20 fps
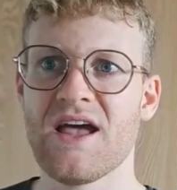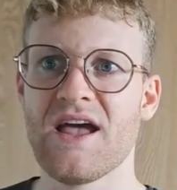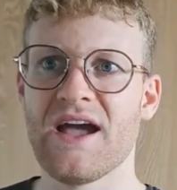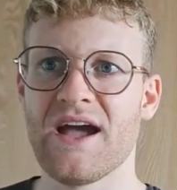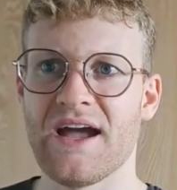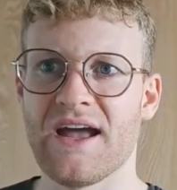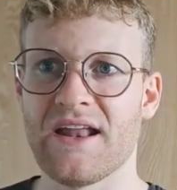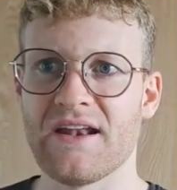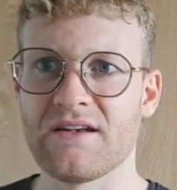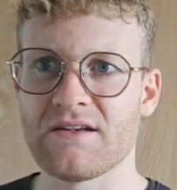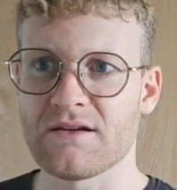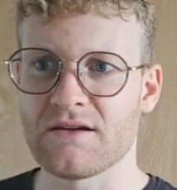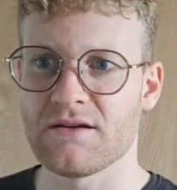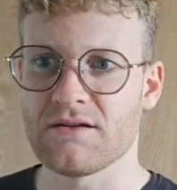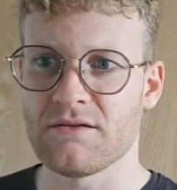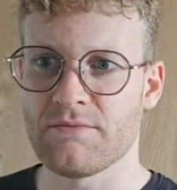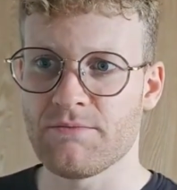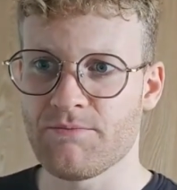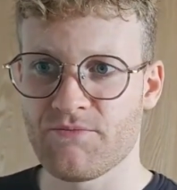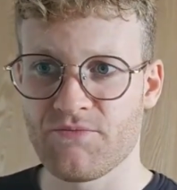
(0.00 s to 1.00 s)
And
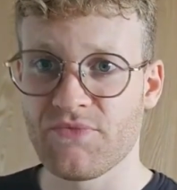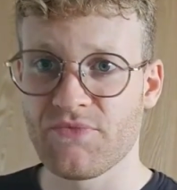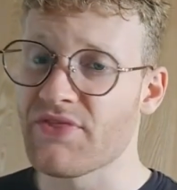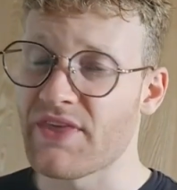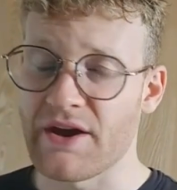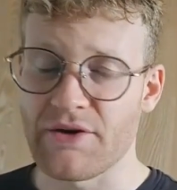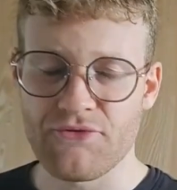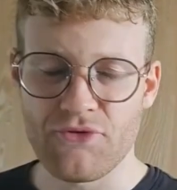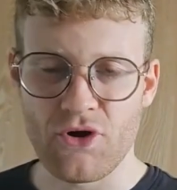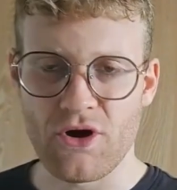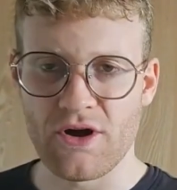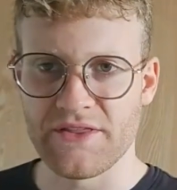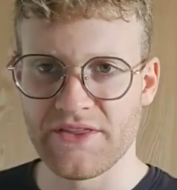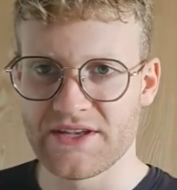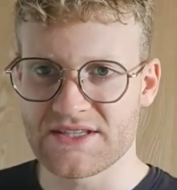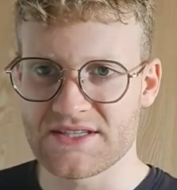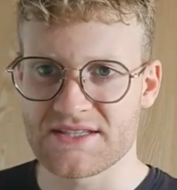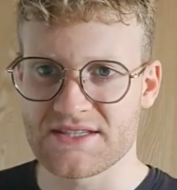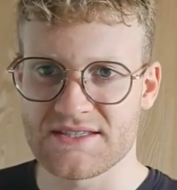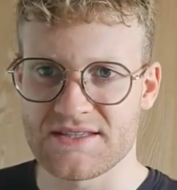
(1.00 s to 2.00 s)
therefore, this
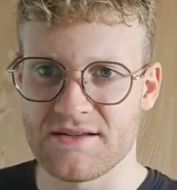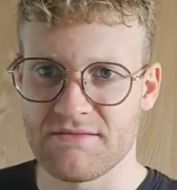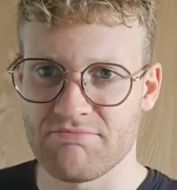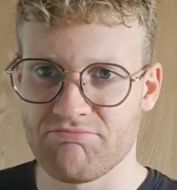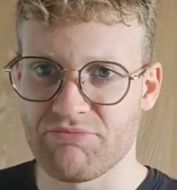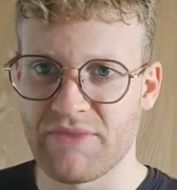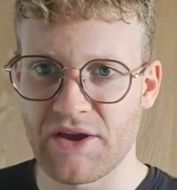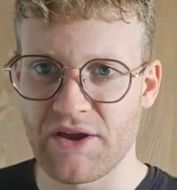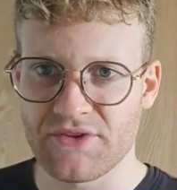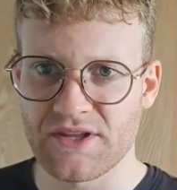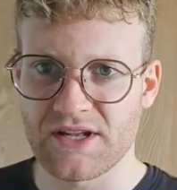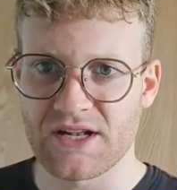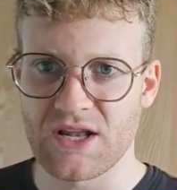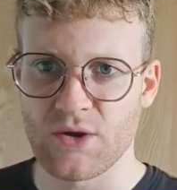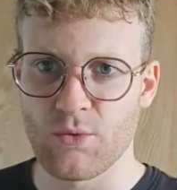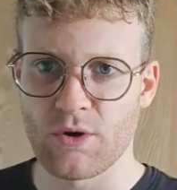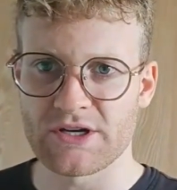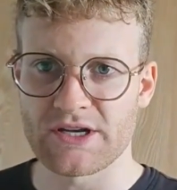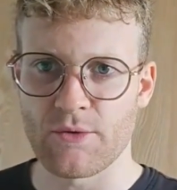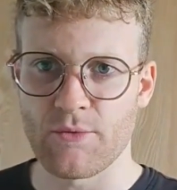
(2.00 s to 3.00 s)
is definitely
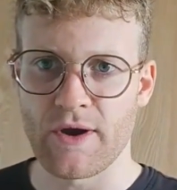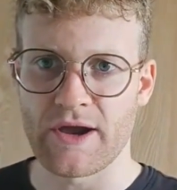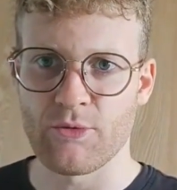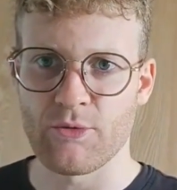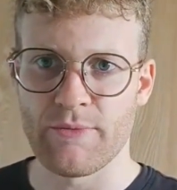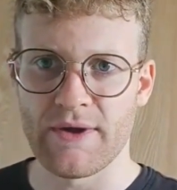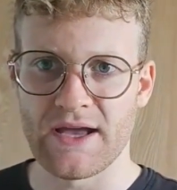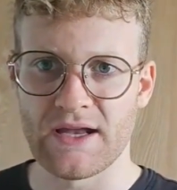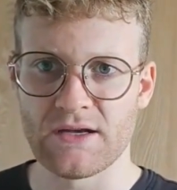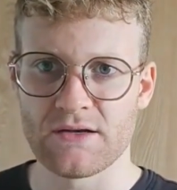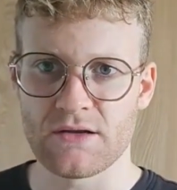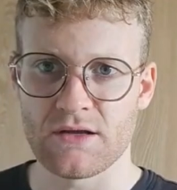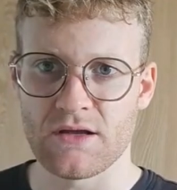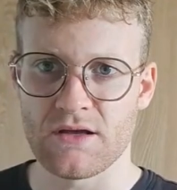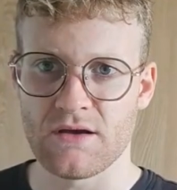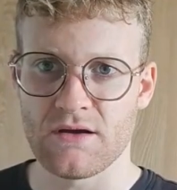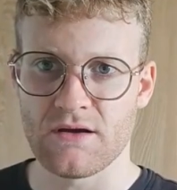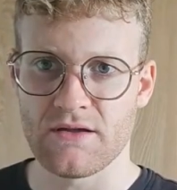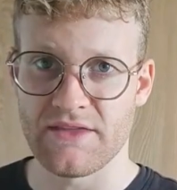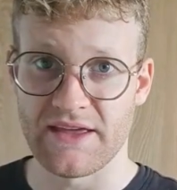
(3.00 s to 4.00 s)
what I recommend
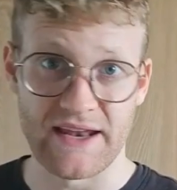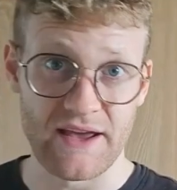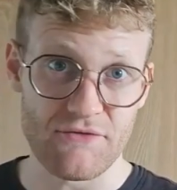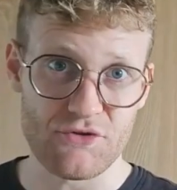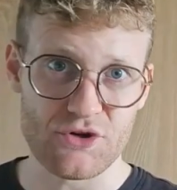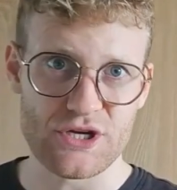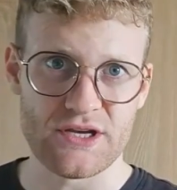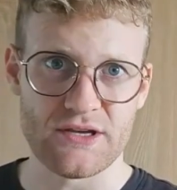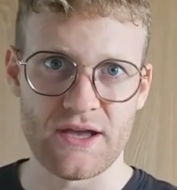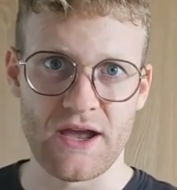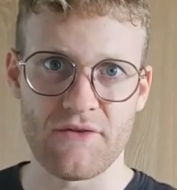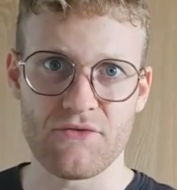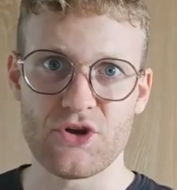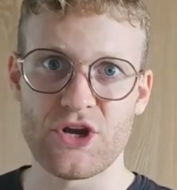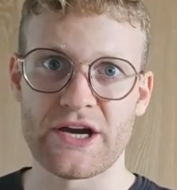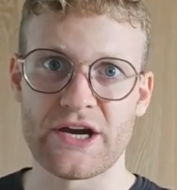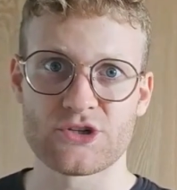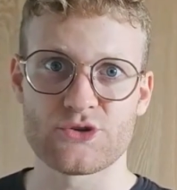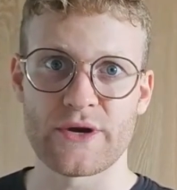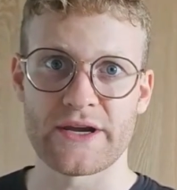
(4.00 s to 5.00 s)
that every every
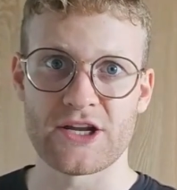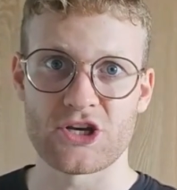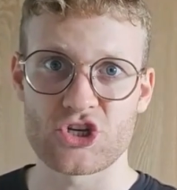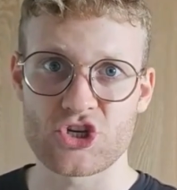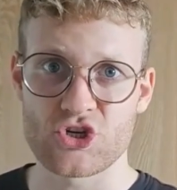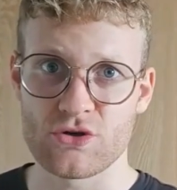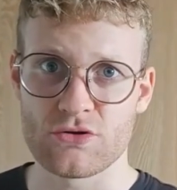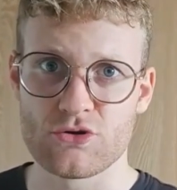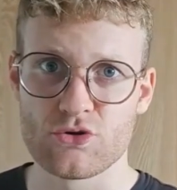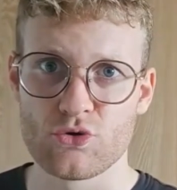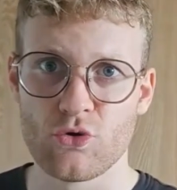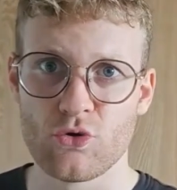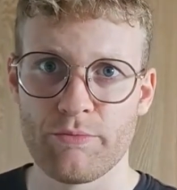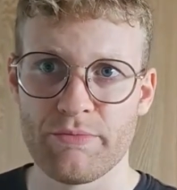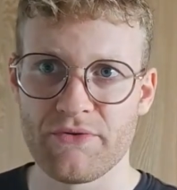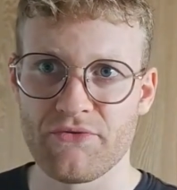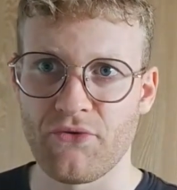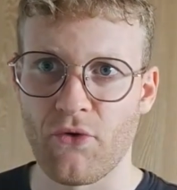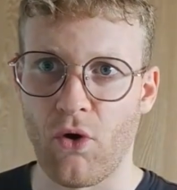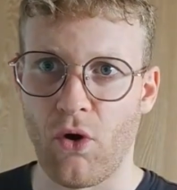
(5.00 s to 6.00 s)
young trader should do
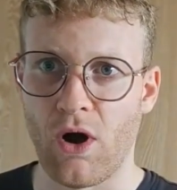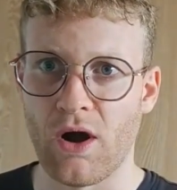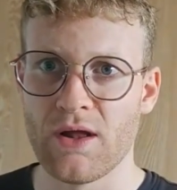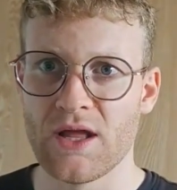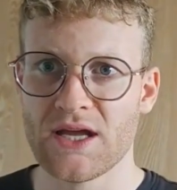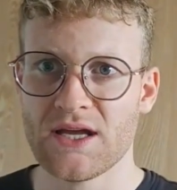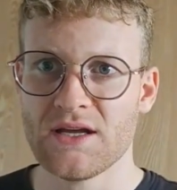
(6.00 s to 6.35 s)
before